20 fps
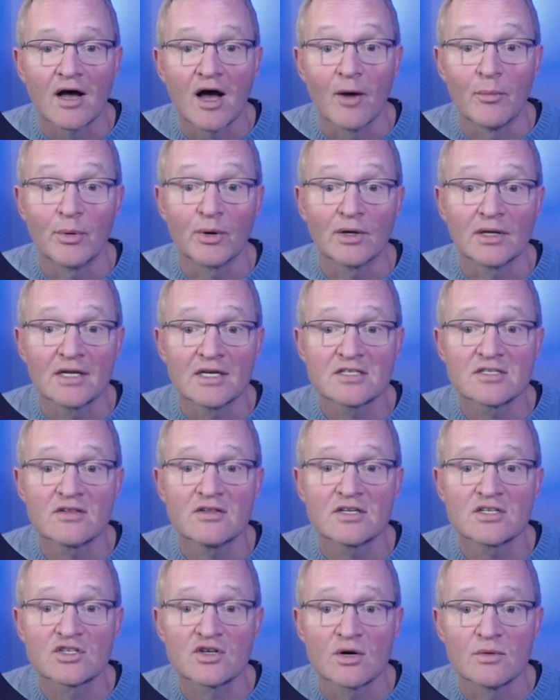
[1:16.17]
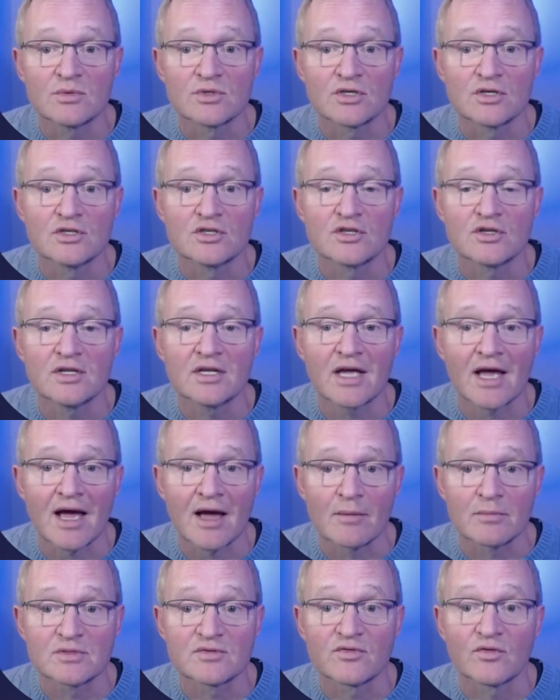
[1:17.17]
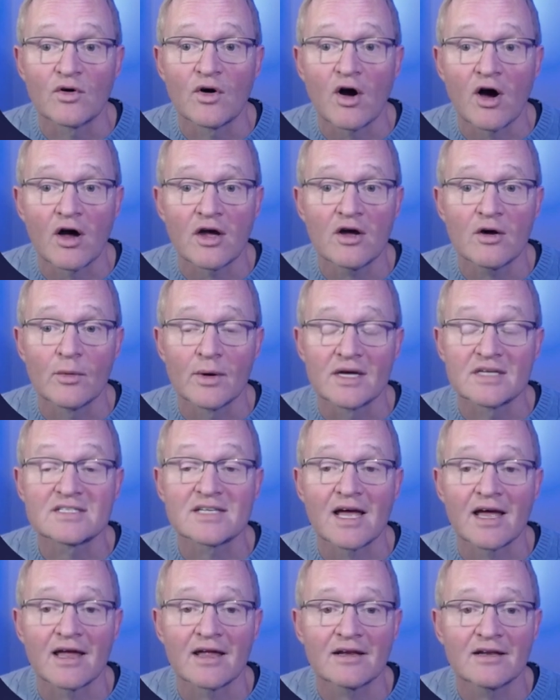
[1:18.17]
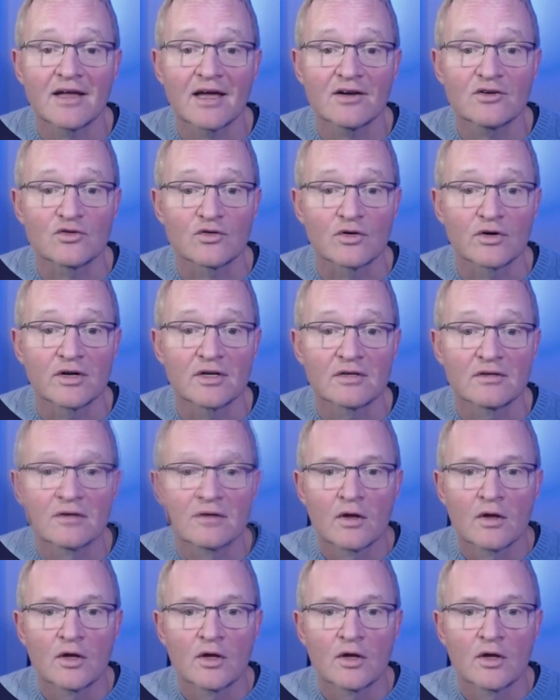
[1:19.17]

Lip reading: I'll put links in the description to the apps for iOS and Android.